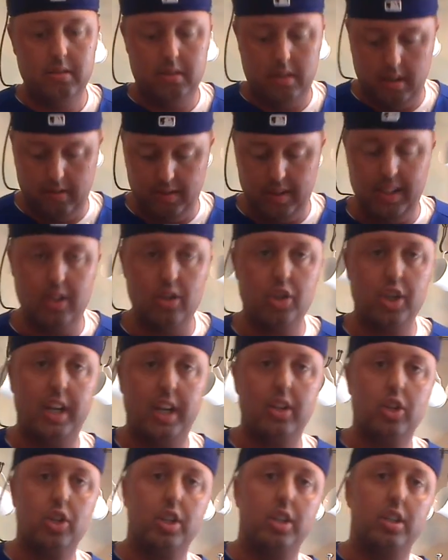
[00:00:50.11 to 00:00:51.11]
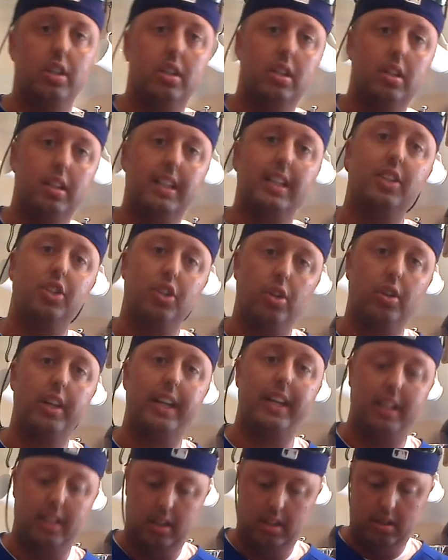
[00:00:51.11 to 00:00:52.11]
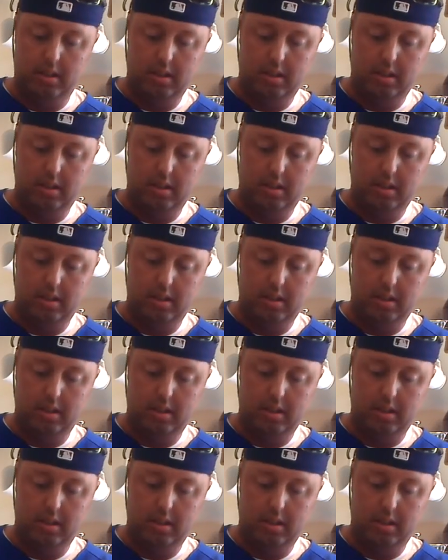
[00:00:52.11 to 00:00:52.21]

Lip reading: of the injection in your leg.